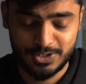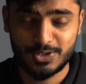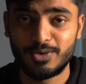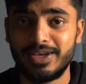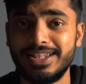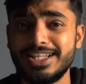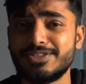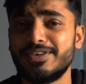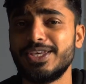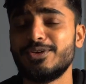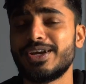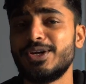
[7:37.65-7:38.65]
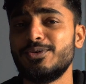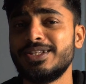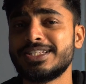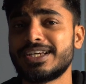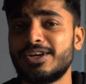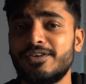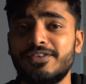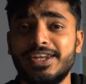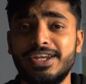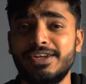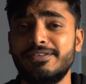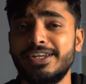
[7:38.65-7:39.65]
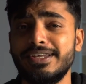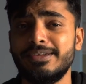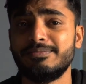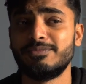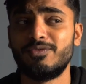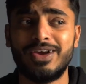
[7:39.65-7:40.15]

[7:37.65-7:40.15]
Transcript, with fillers: So in this way, you can do this kind of creativity